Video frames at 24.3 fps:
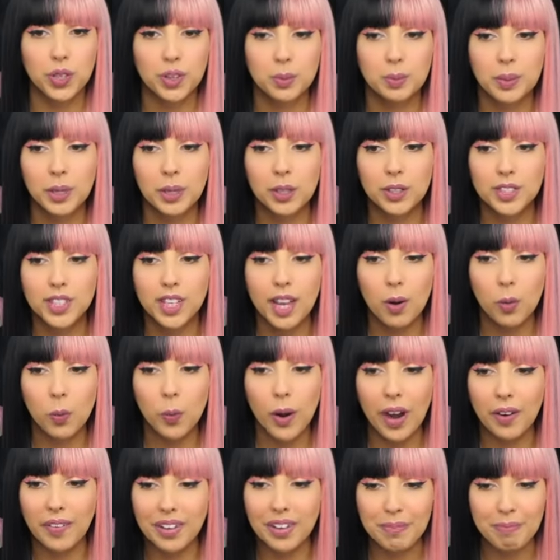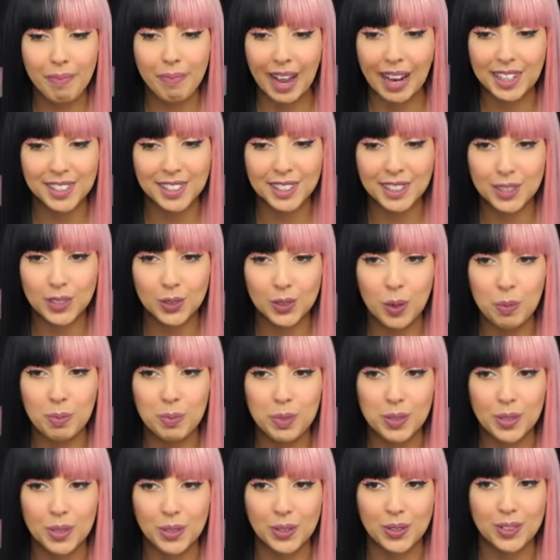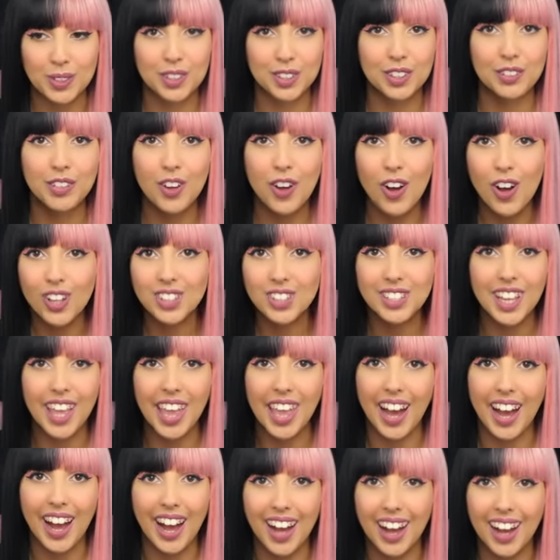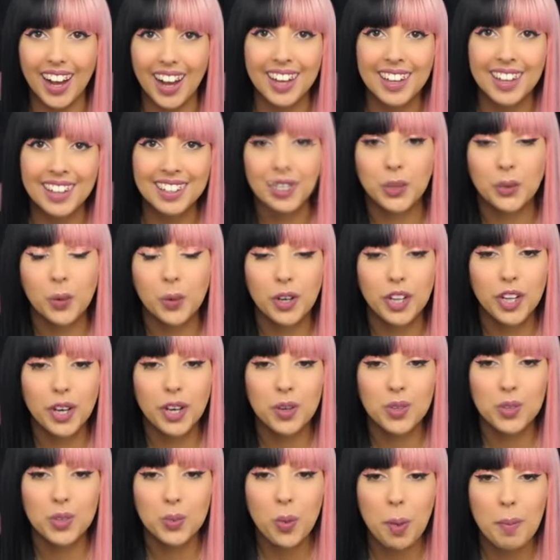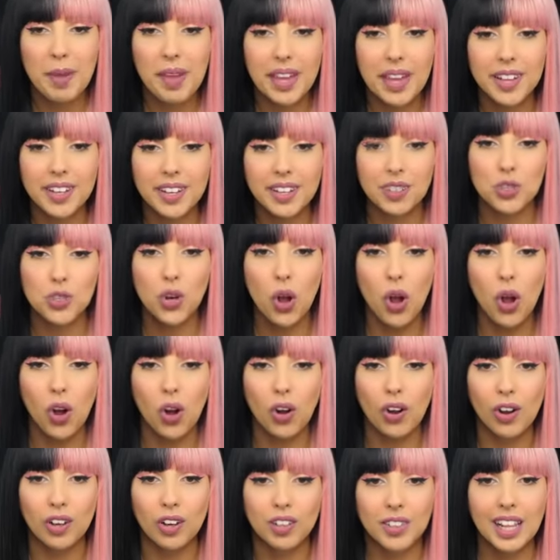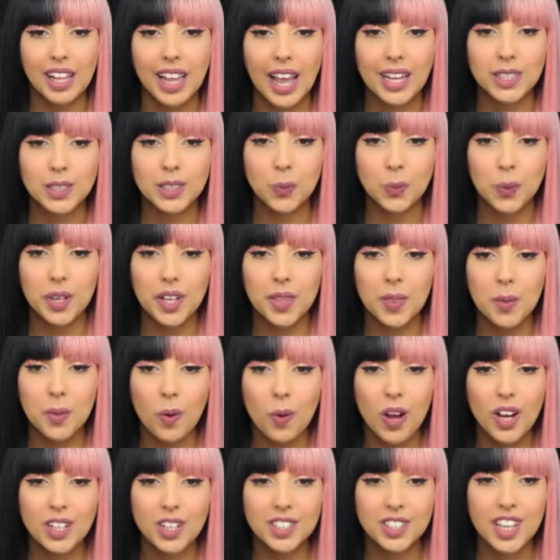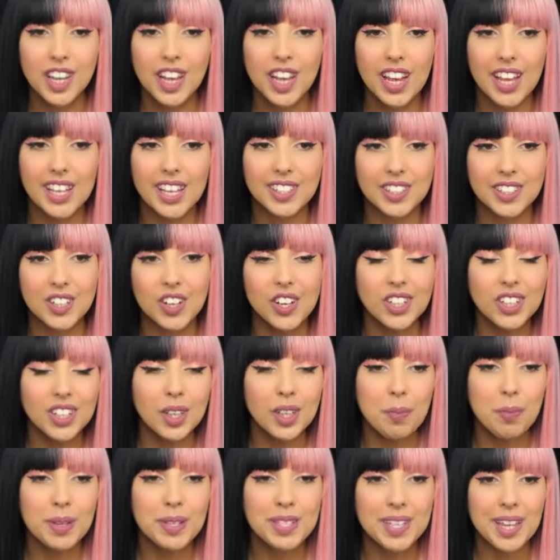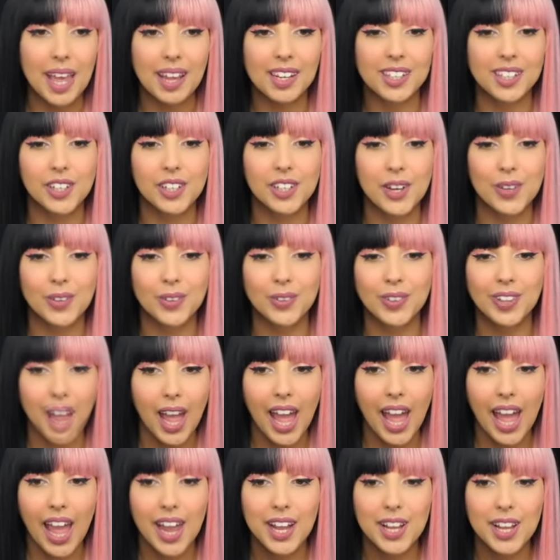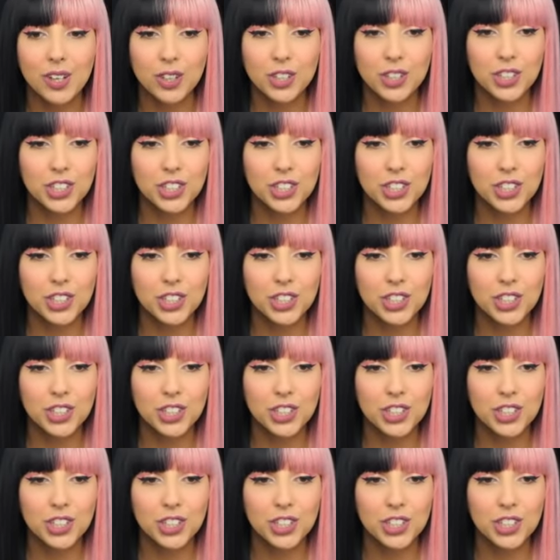It's because they're wearing matching swimsuits. Of course they are. Do you want to go swimming? Sure. The last one in the water is an ugly potato. Hey, you're